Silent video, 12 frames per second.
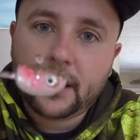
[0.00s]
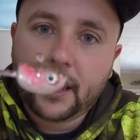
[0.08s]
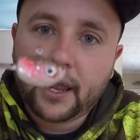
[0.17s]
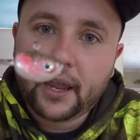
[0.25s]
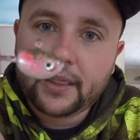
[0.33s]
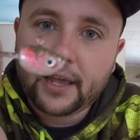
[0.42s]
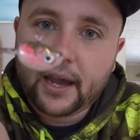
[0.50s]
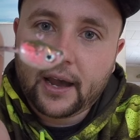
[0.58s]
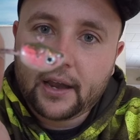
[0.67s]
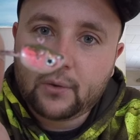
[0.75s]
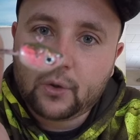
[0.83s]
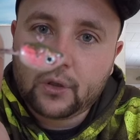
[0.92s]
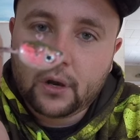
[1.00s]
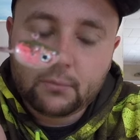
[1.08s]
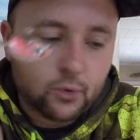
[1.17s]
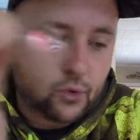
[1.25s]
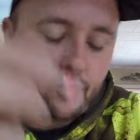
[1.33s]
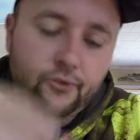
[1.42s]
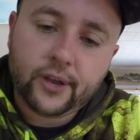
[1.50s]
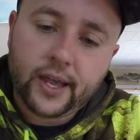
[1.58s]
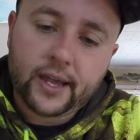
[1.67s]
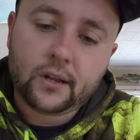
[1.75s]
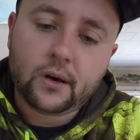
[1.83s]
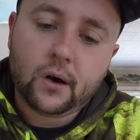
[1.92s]
And that eye will not move
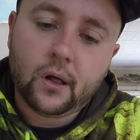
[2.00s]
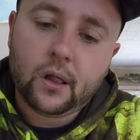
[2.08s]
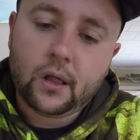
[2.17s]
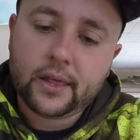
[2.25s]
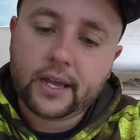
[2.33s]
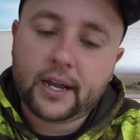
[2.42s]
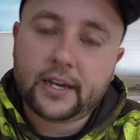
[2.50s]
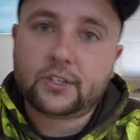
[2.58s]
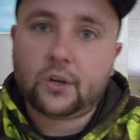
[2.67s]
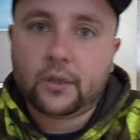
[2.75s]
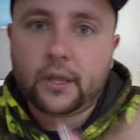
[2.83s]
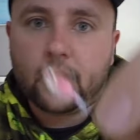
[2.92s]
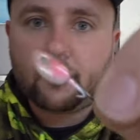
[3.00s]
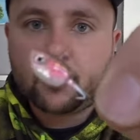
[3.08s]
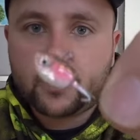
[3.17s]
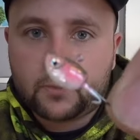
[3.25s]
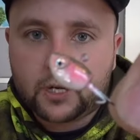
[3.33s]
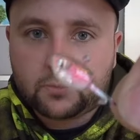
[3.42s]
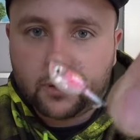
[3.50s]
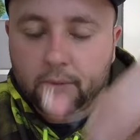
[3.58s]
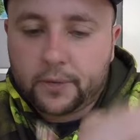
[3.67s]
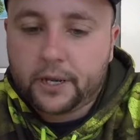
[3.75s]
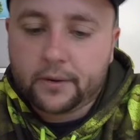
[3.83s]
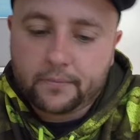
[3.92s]
at all. That eye's on there pretty much
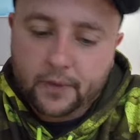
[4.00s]
permanent.